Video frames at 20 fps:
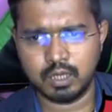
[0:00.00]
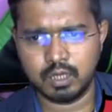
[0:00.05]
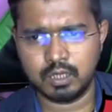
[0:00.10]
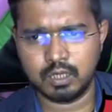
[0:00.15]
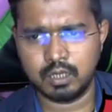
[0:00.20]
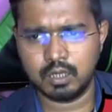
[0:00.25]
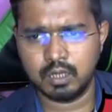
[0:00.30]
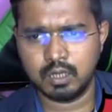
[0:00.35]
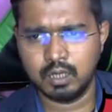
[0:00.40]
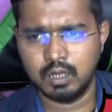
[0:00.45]

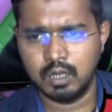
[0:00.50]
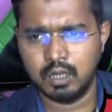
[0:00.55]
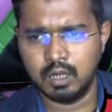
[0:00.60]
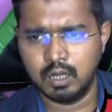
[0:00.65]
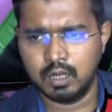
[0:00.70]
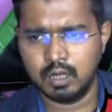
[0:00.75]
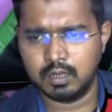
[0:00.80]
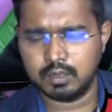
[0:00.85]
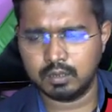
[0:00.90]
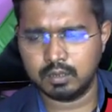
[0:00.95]
in
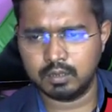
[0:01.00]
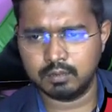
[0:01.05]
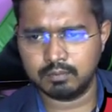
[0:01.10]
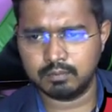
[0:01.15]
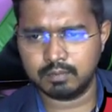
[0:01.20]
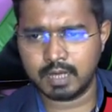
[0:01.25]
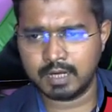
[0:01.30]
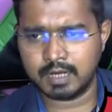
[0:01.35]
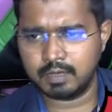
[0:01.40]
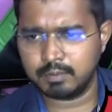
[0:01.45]

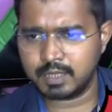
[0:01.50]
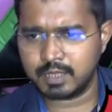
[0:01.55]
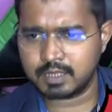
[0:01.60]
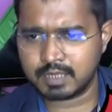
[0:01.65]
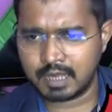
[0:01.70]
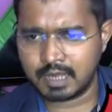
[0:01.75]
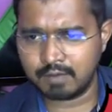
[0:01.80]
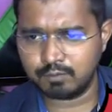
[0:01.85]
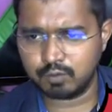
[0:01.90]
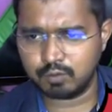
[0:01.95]
the dynamic
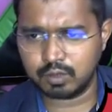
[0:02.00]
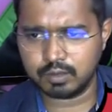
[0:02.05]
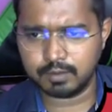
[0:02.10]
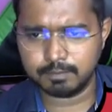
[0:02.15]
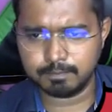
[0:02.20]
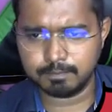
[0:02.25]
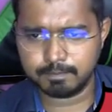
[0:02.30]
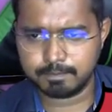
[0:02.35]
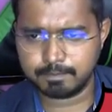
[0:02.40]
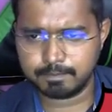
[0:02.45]
snap
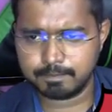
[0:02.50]
world.